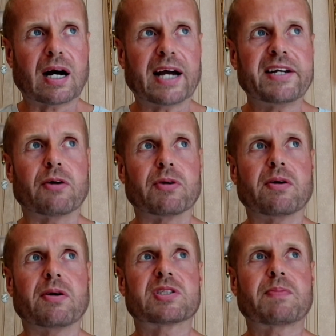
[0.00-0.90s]
I don't know it
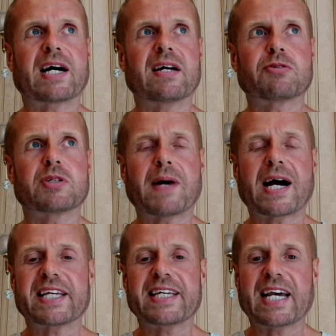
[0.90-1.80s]
was about so it's
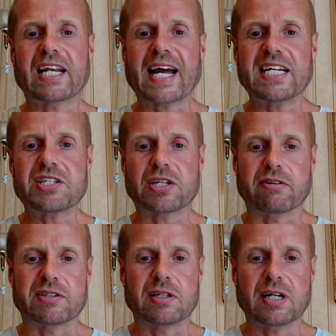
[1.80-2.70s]
about a year
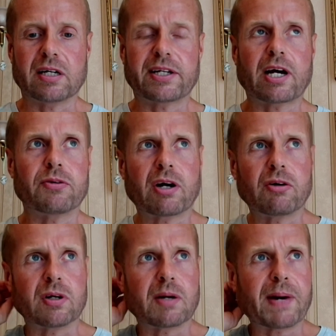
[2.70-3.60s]
later. Uh, no,
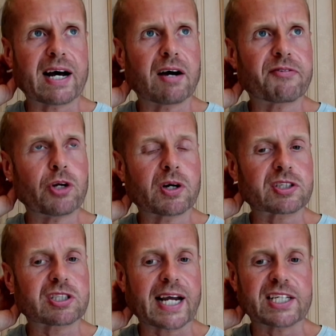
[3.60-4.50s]
no, about a few
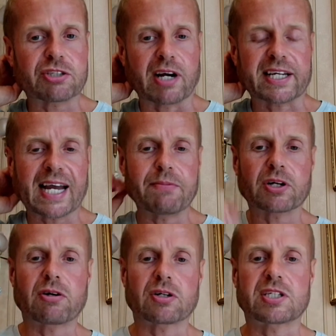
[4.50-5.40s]
months later, I came
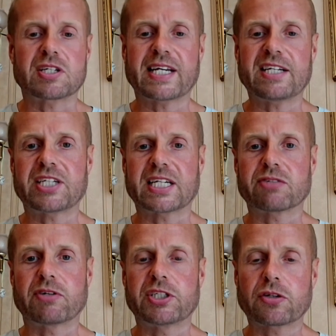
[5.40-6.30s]
across the
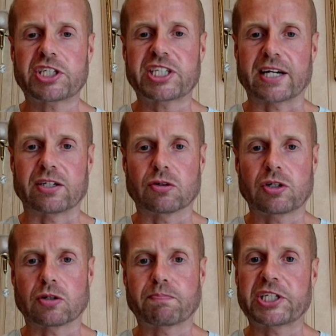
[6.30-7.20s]
teachings of another channel
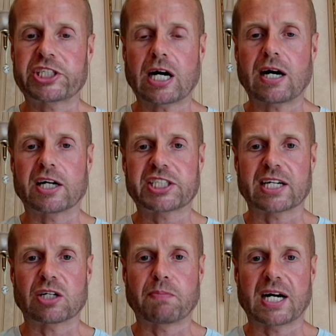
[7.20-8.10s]
called Bashar,
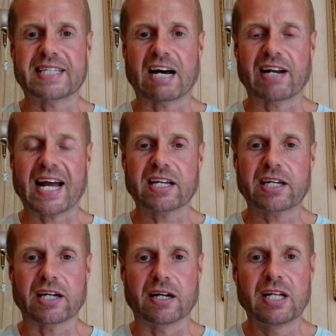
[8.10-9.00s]
channeled by Darryl
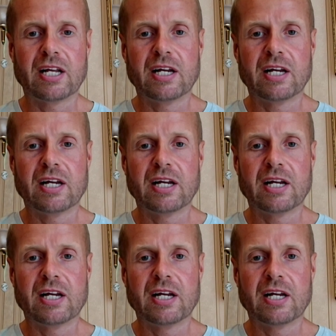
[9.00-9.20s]
Anka,